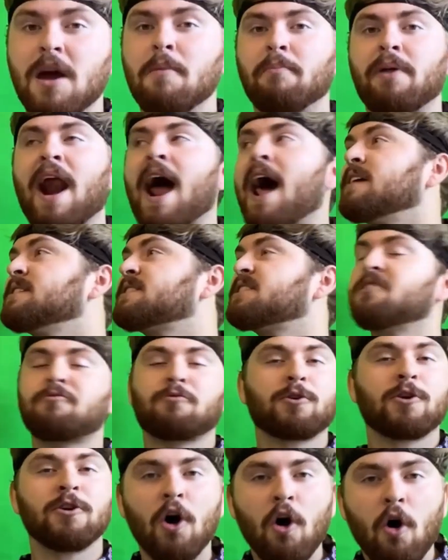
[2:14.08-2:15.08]
But honestly, if
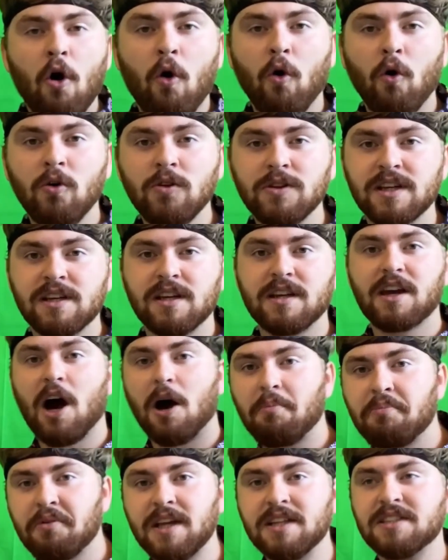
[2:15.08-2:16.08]
we're going to hold
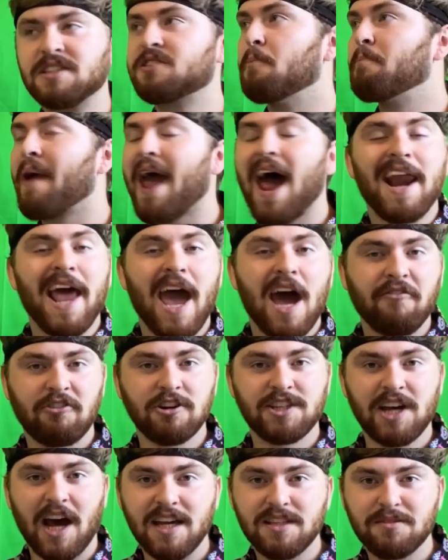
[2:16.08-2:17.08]
companies to bad
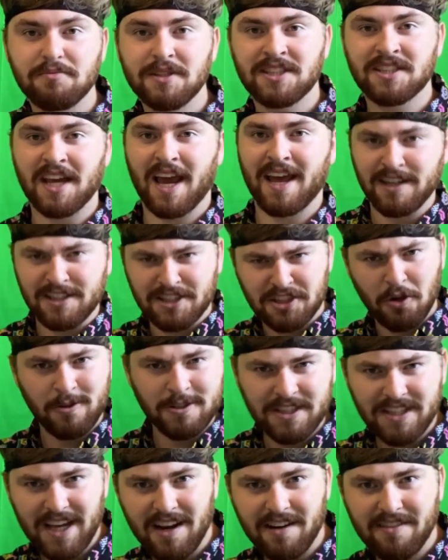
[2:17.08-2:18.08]
advertisements and
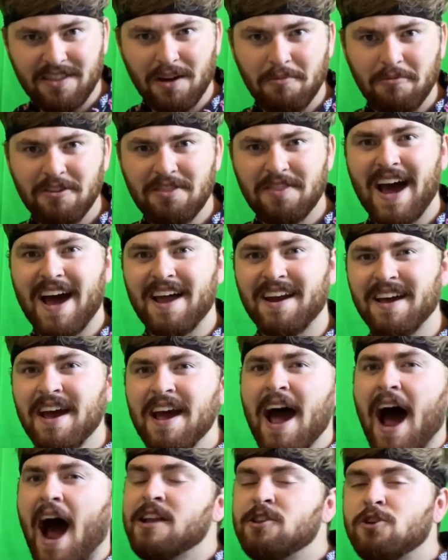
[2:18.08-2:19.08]
associate them with that,
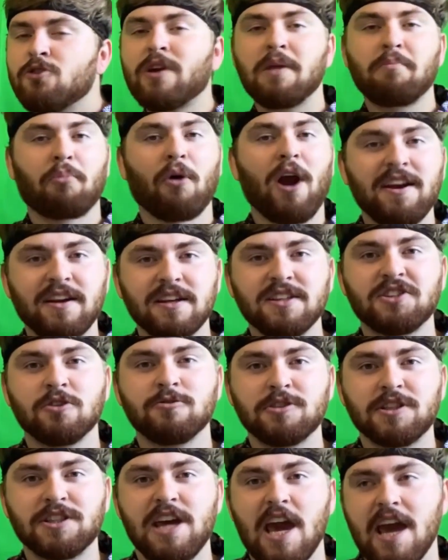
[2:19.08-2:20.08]
I do get brand
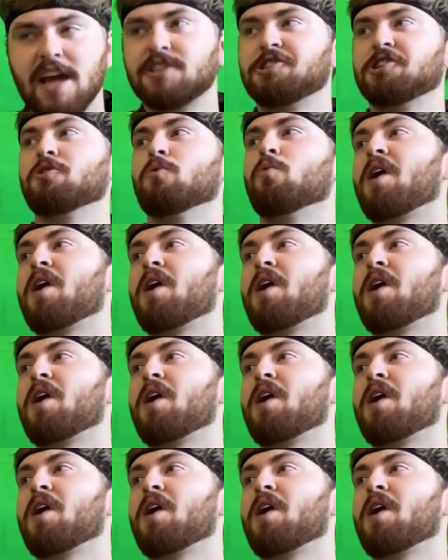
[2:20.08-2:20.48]
association